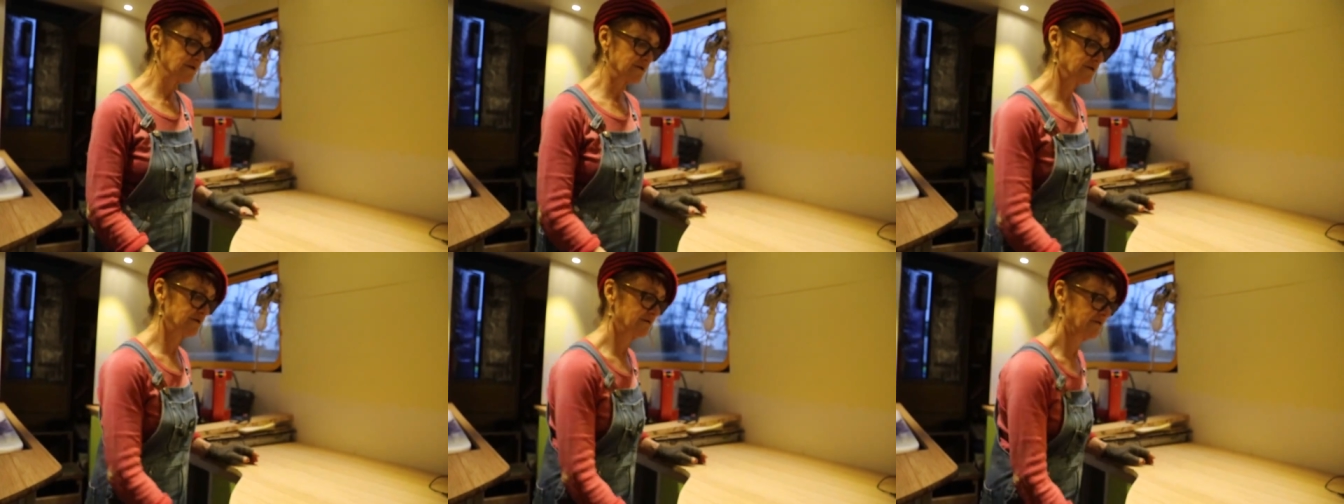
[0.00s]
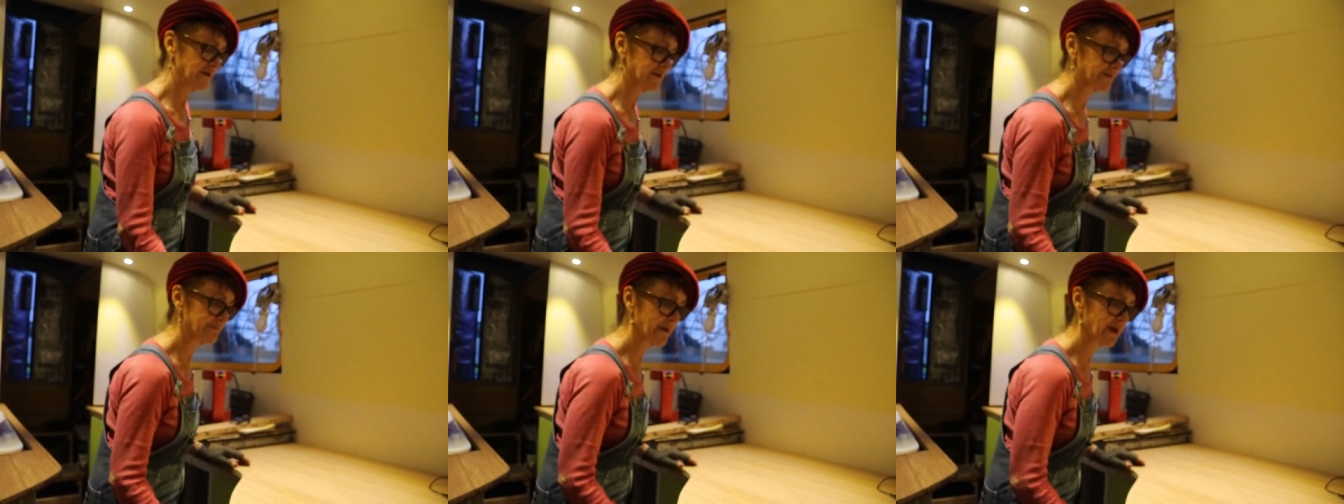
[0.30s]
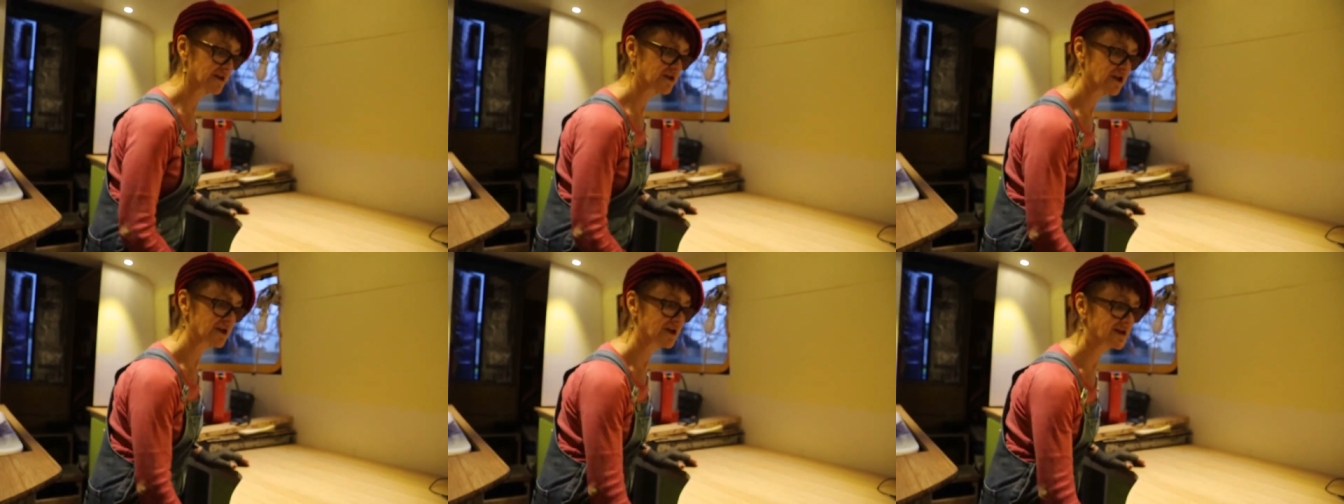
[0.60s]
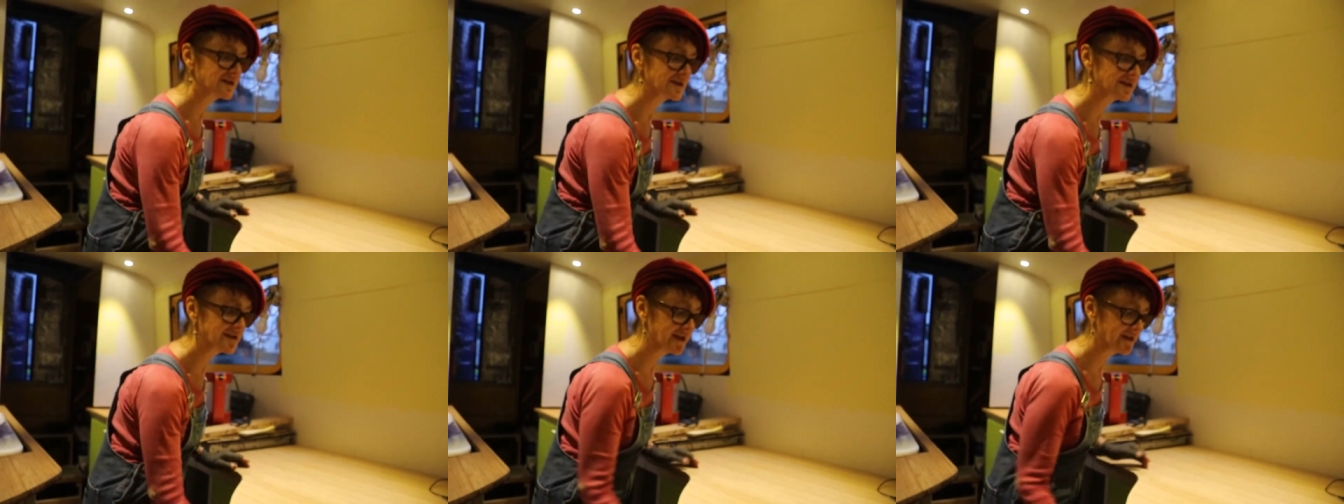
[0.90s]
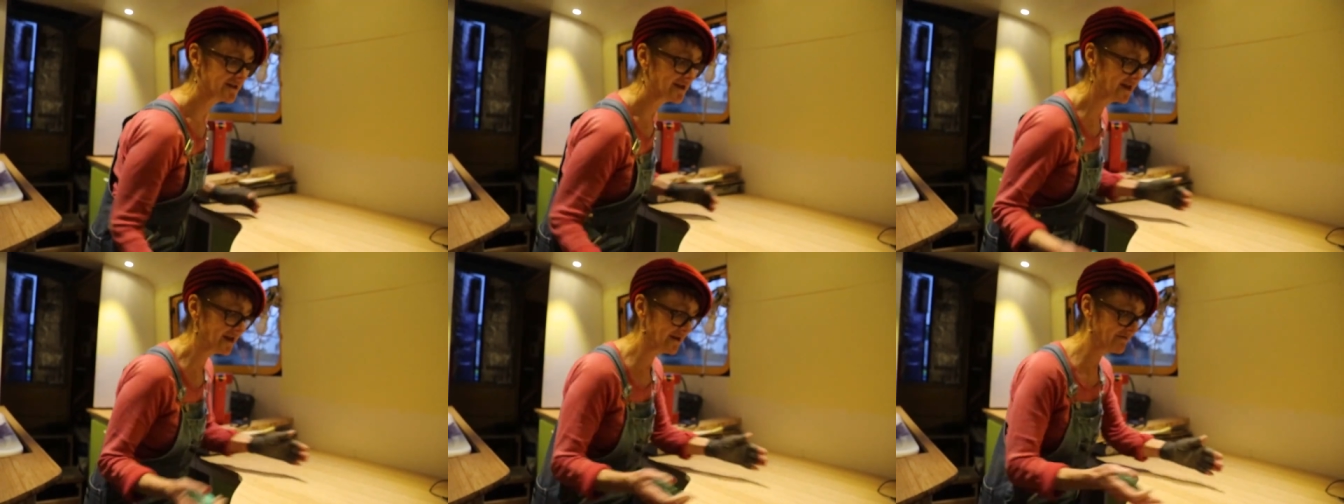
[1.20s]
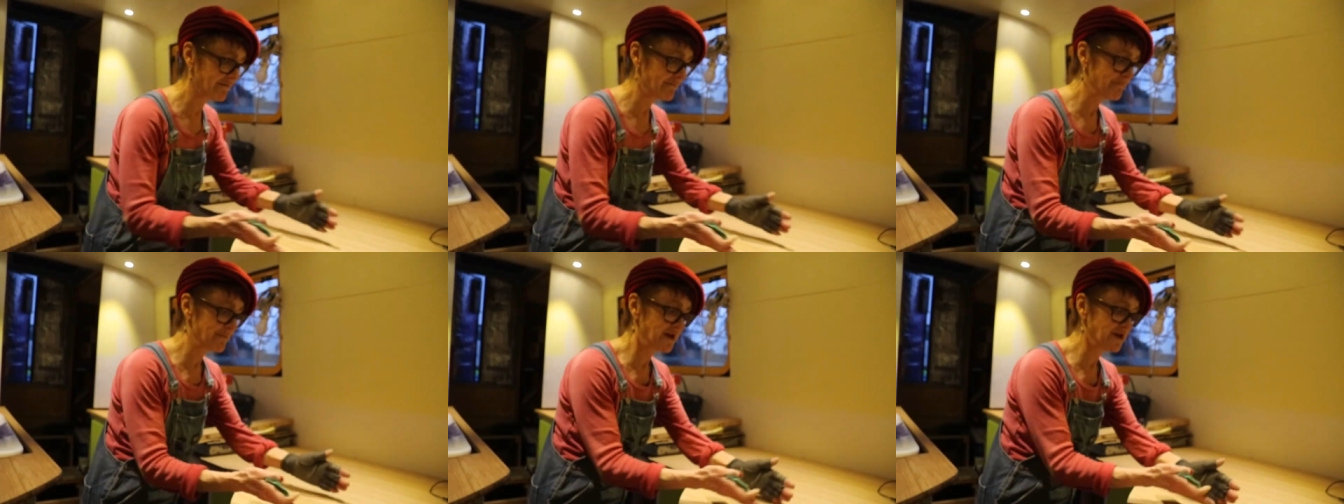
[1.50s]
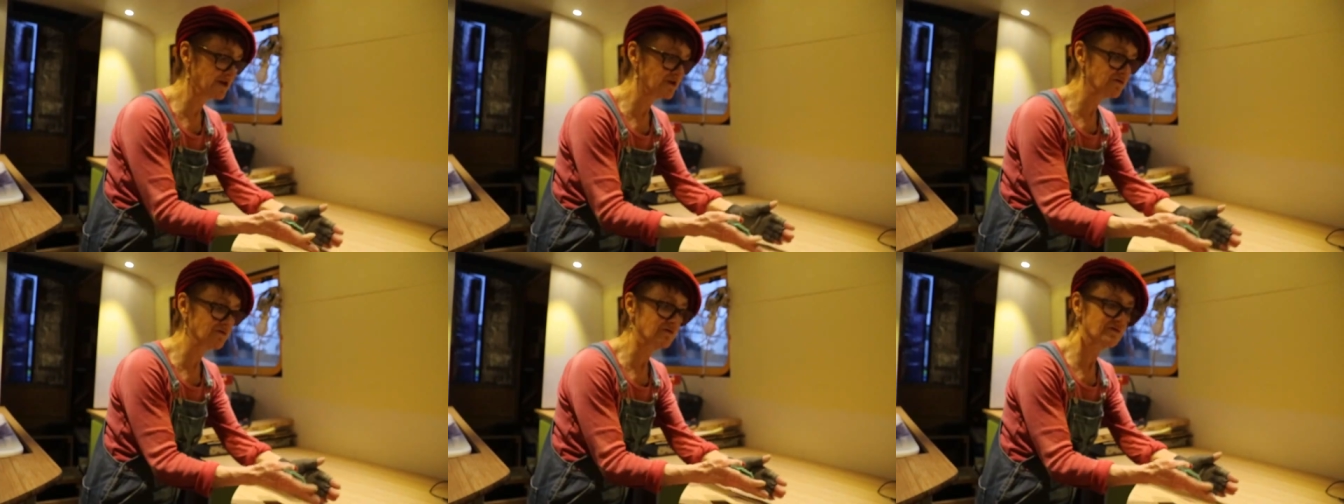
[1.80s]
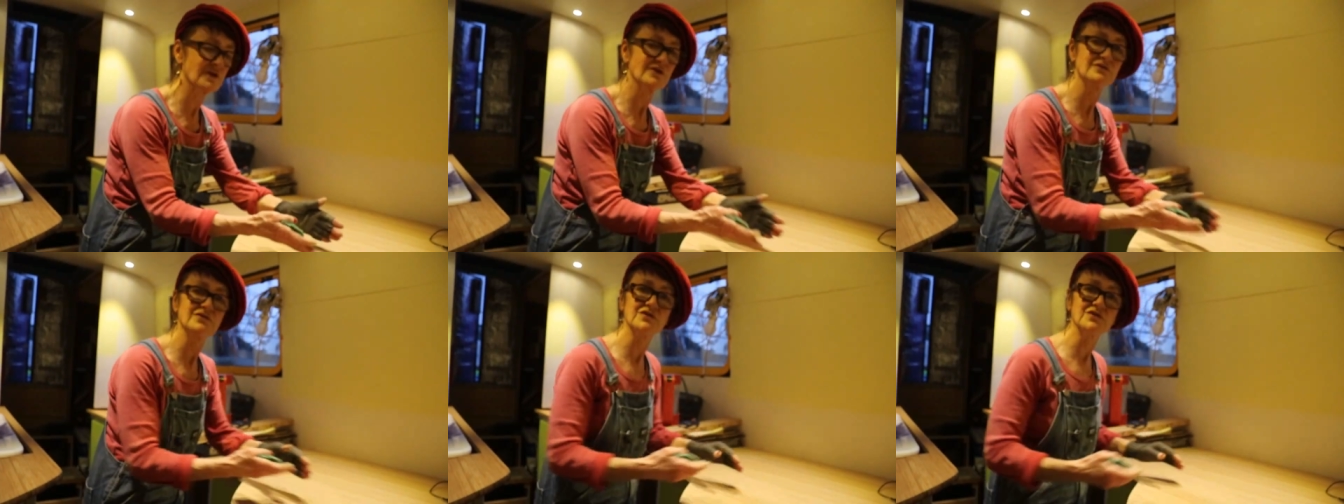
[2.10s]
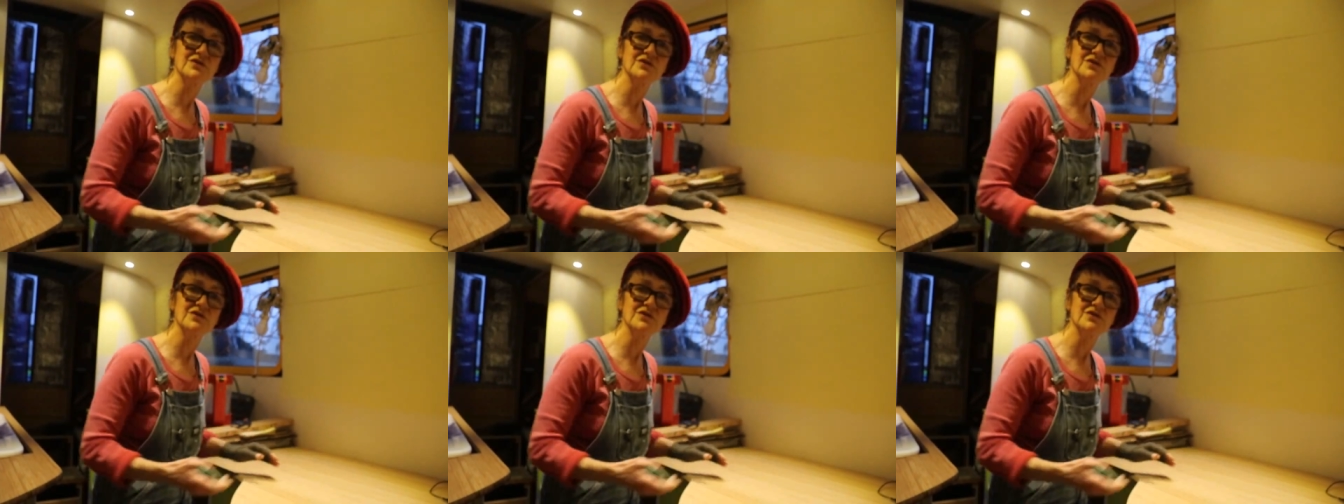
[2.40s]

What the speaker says: do his magic underneath here and make sure those